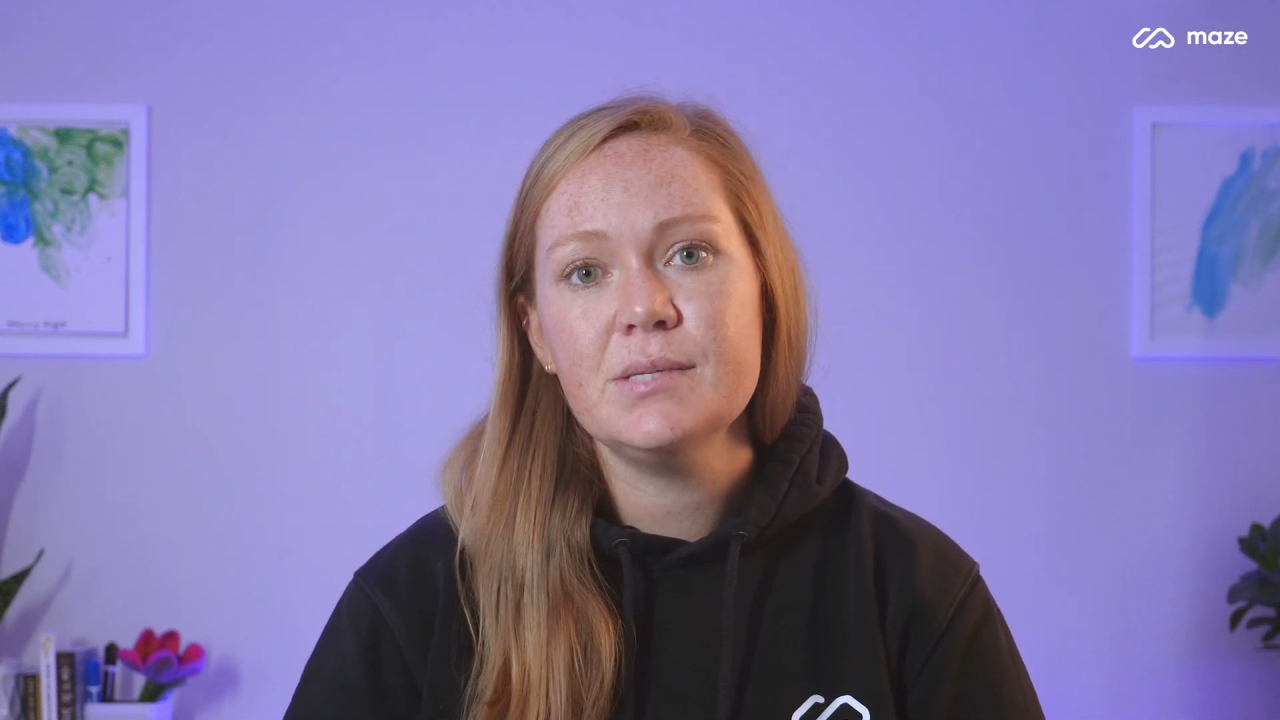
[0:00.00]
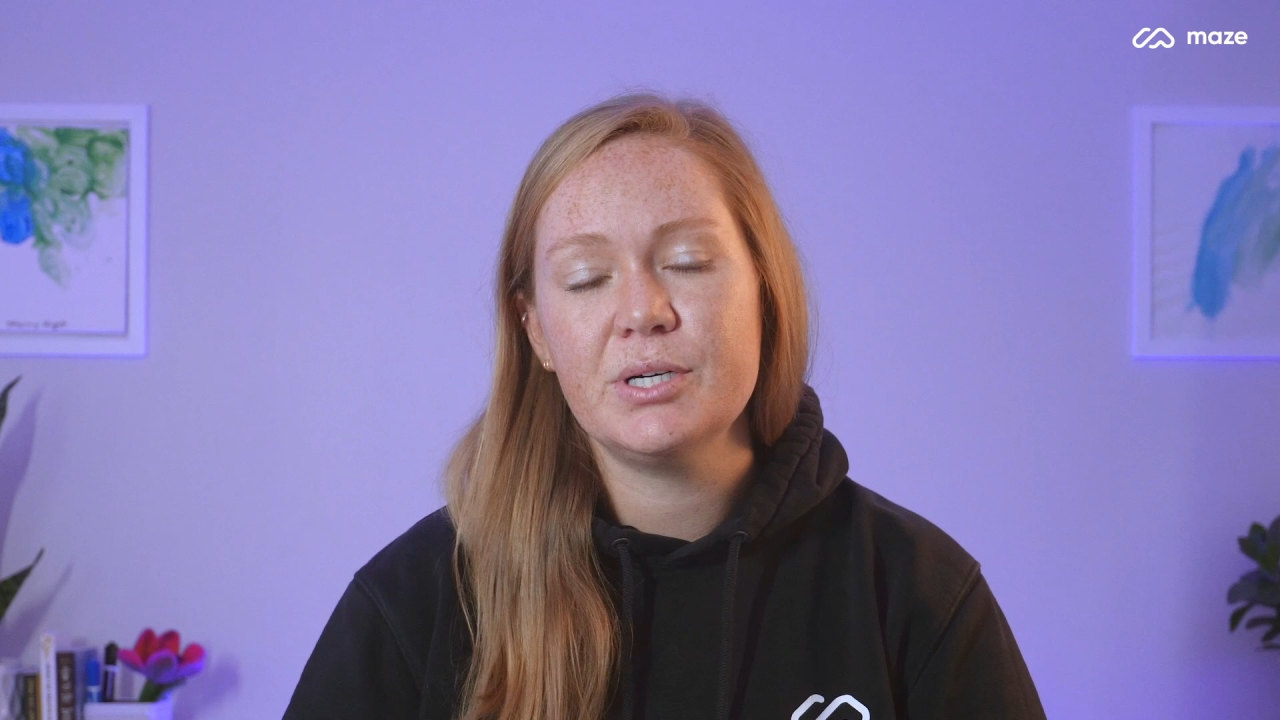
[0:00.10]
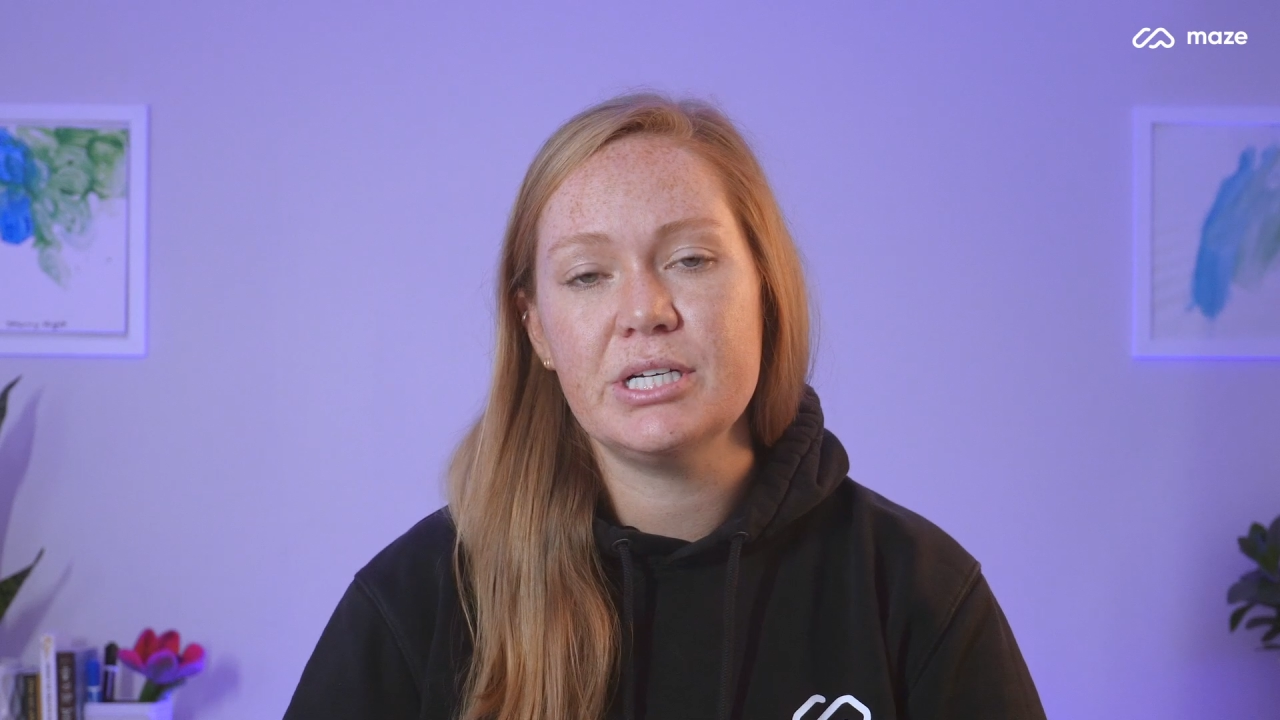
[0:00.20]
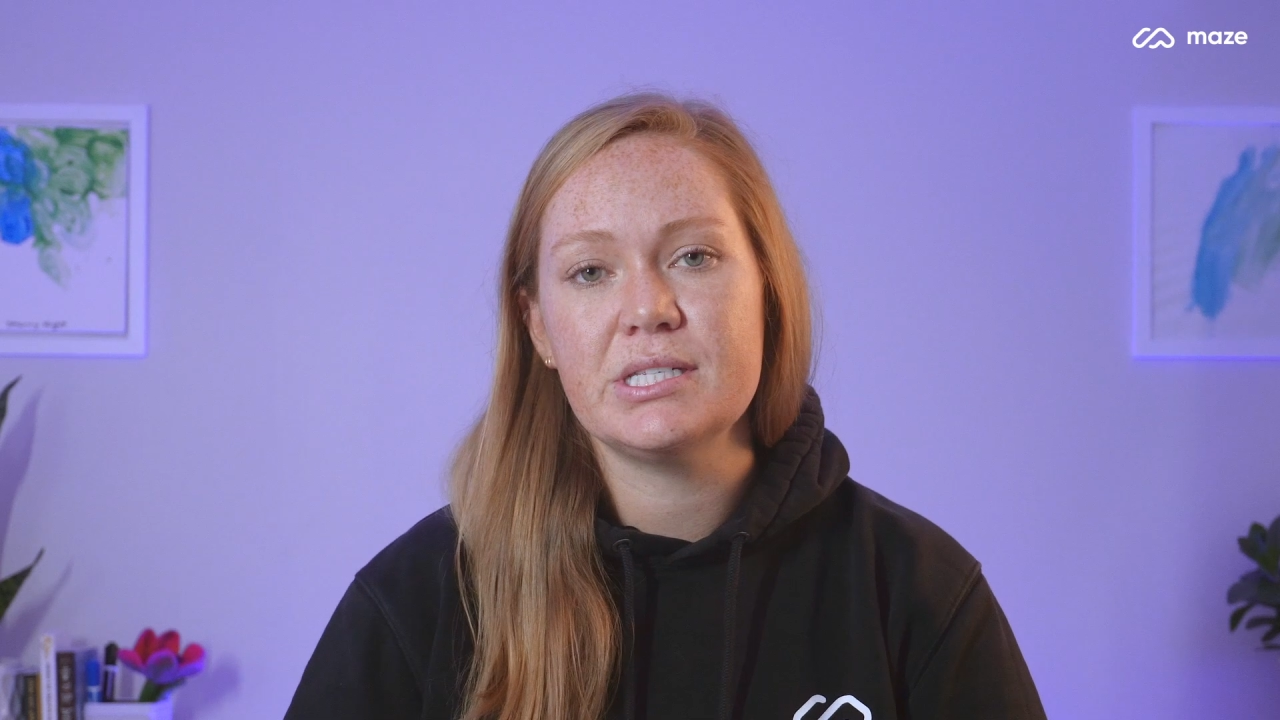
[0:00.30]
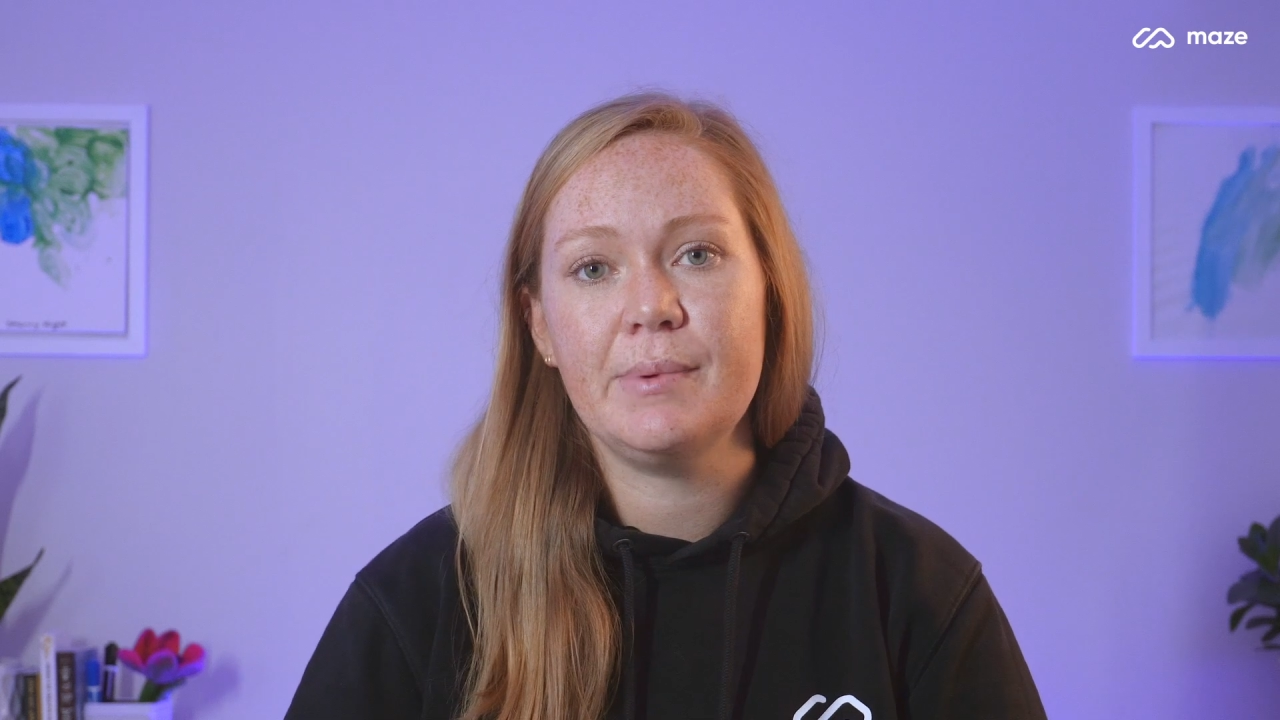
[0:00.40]

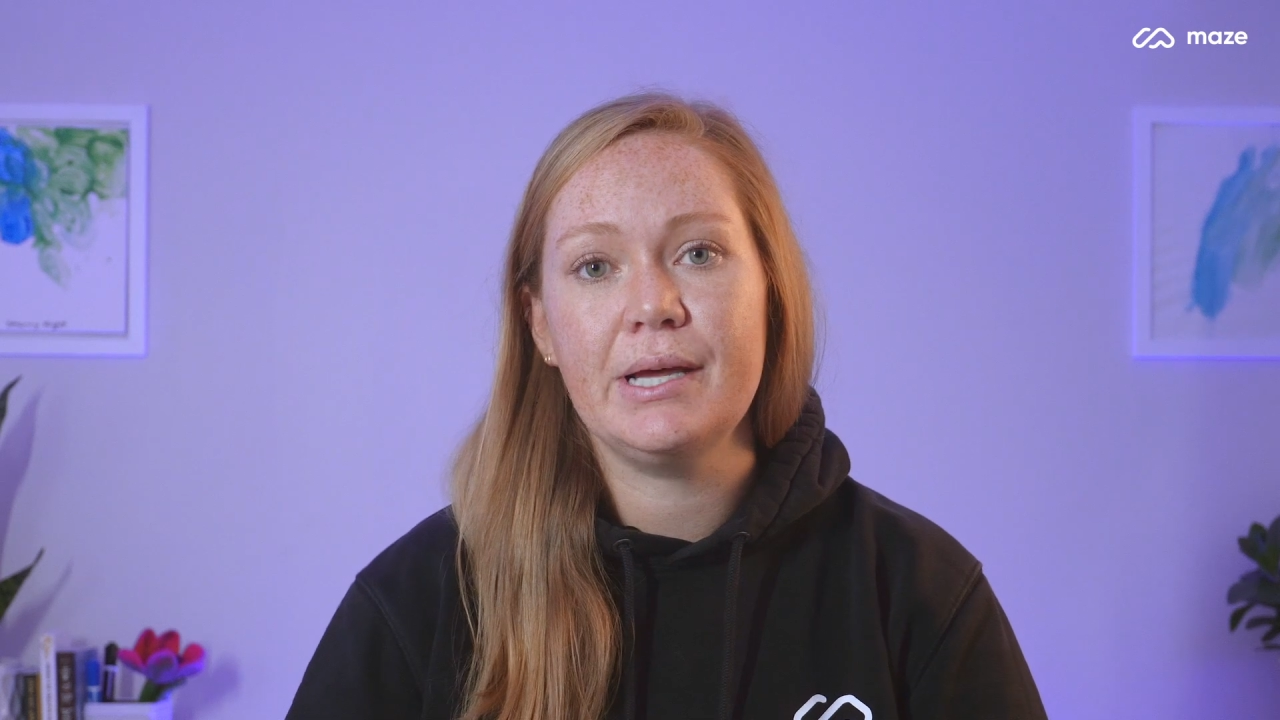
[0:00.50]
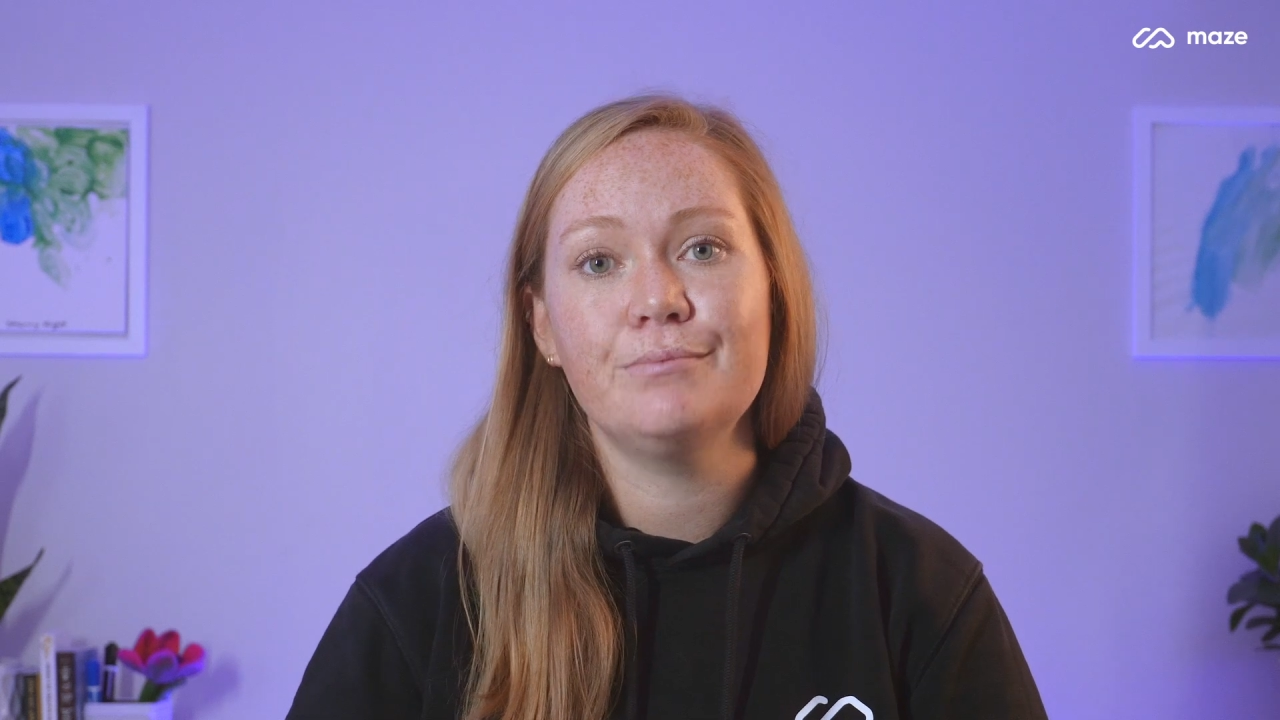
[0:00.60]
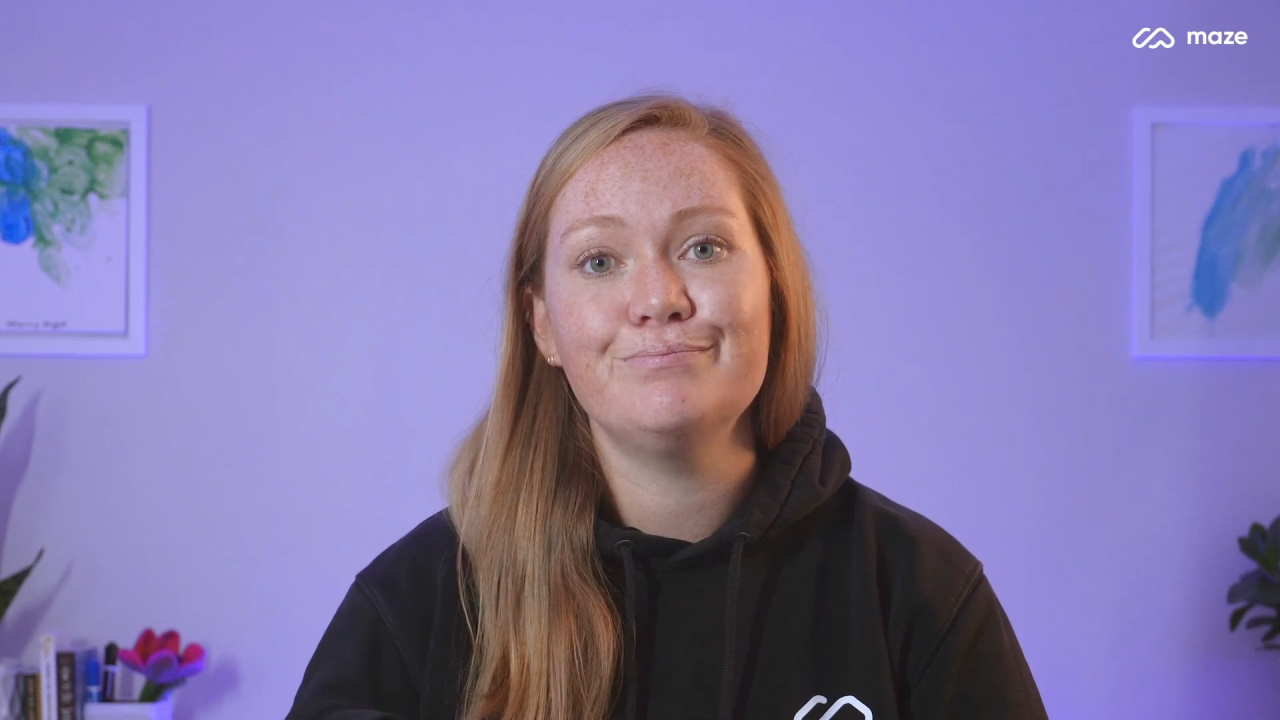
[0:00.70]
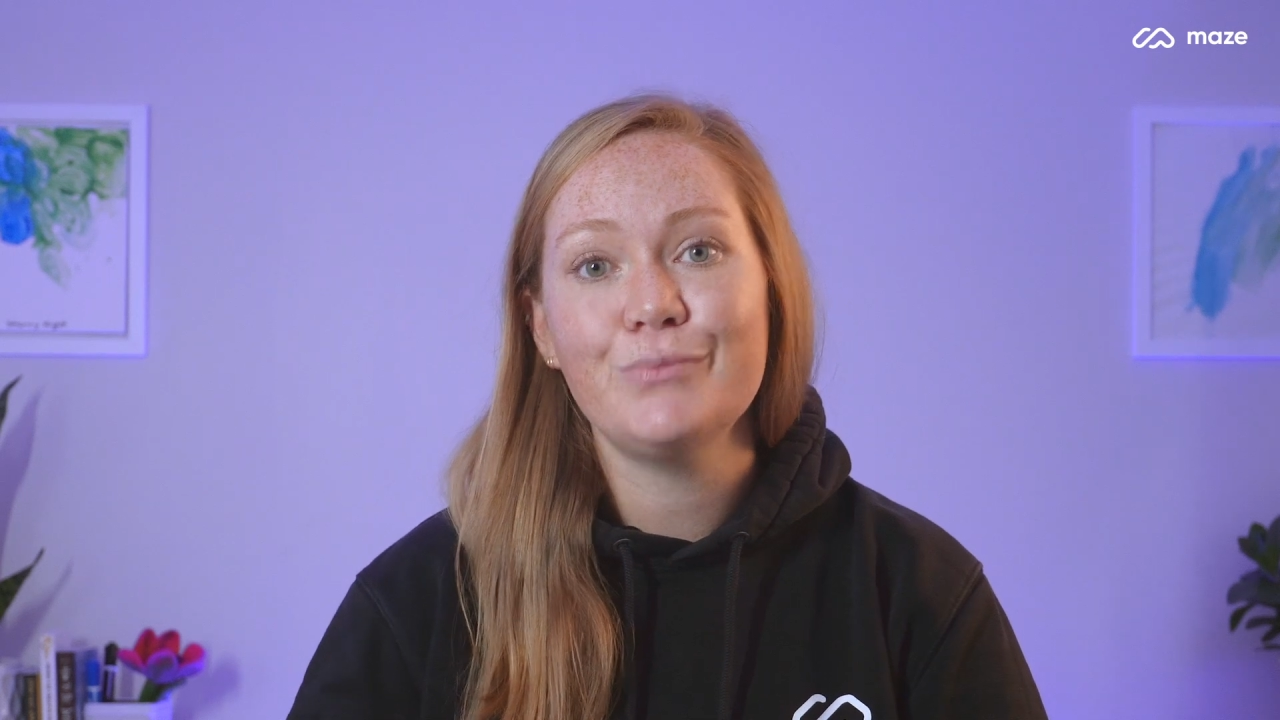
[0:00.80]
participant